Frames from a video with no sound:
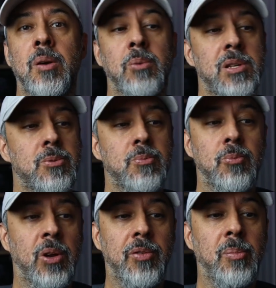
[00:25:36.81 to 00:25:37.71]
which
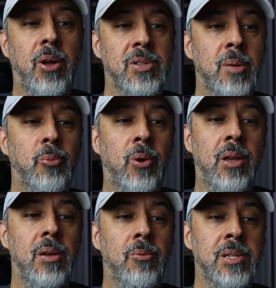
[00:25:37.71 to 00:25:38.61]
one of the models I'm
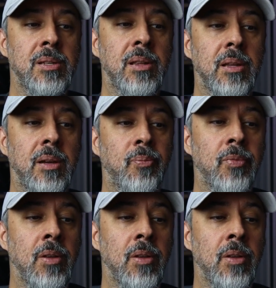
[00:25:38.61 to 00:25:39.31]
working recently